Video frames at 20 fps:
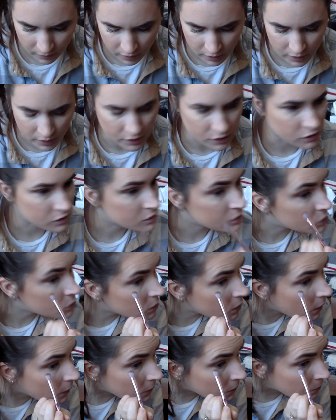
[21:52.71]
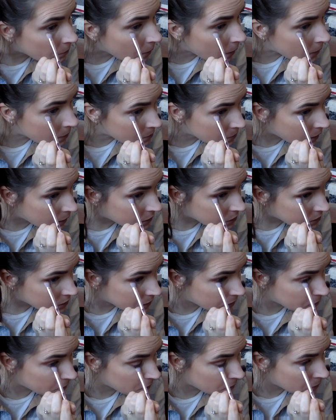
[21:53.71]
And I just go along the bottom lash
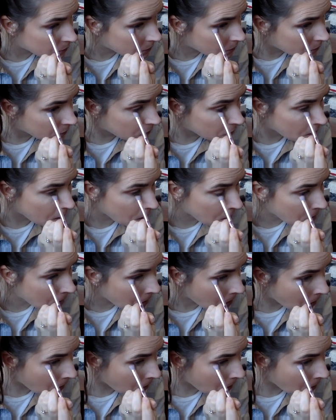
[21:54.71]
line a little bit with that,